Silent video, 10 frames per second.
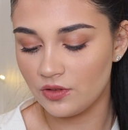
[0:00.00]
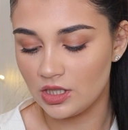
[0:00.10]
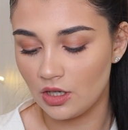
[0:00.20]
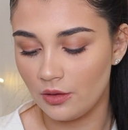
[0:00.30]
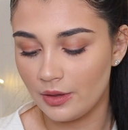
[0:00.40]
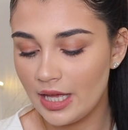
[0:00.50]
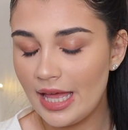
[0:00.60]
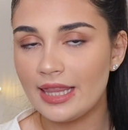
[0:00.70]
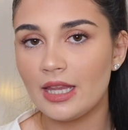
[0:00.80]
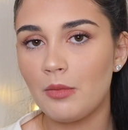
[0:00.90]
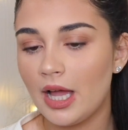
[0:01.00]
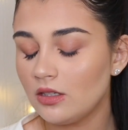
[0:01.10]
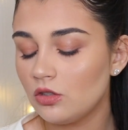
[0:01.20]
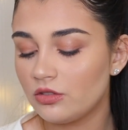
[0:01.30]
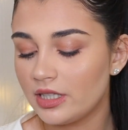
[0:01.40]
video. Now
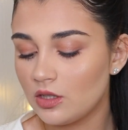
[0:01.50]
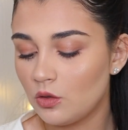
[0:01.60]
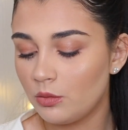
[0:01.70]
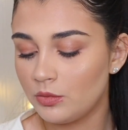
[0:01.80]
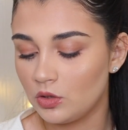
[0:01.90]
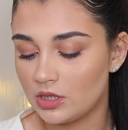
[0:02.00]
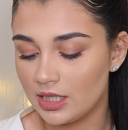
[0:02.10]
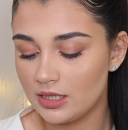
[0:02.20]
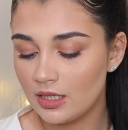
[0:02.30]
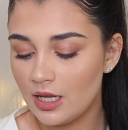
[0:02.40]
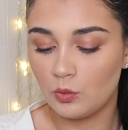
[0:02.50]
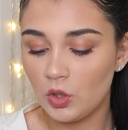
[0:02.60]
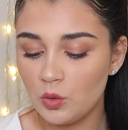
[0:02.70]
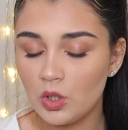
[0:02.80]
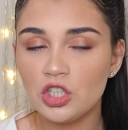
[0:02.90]
mine are already all muted.
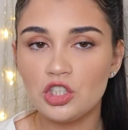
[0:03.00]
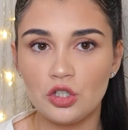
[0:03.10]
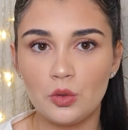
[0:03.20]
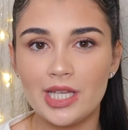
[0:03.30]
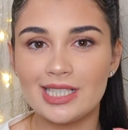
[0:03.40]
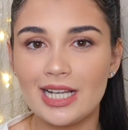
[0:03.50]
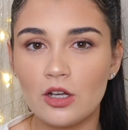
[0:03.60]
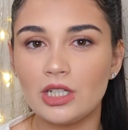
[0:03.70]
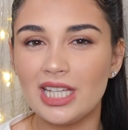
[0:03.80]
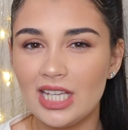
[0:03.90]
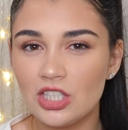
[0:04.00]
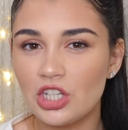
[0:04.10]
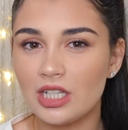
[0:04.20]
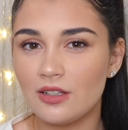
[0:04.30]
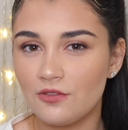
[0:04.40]
What you want to do is click on
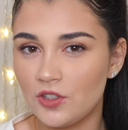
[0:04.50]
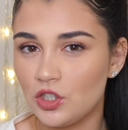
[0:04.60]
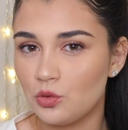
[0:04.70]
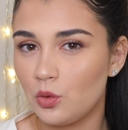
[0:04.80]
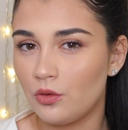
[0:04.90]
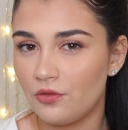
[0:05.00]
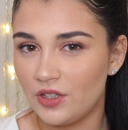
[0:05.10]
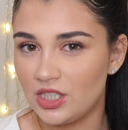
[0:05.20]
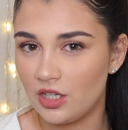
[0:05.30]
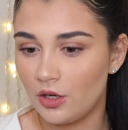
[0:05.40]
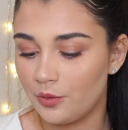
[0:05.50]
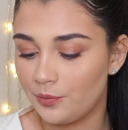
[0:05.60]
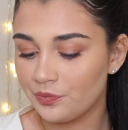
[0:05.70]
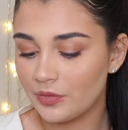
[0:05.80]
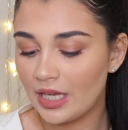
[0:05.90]
each individual video
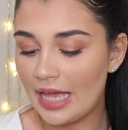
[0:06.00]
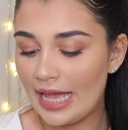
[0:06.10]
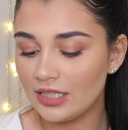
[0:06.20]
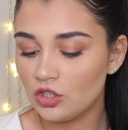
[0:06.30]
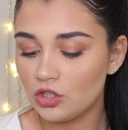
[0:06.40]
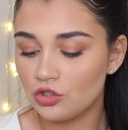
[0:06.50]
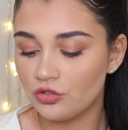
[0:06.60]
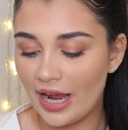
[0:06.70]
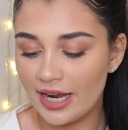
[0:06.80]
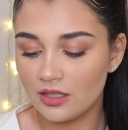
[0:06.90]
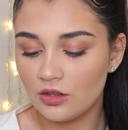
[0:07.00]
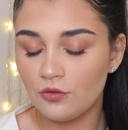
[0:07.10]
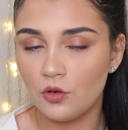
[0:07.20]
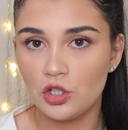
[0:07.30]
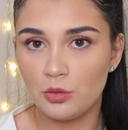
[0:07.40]
and just drag the
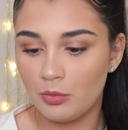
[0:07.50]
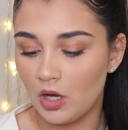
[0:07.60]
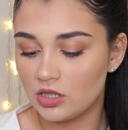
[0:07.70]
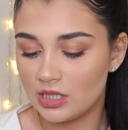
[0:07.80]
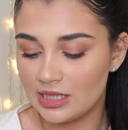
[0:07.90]
volume bar to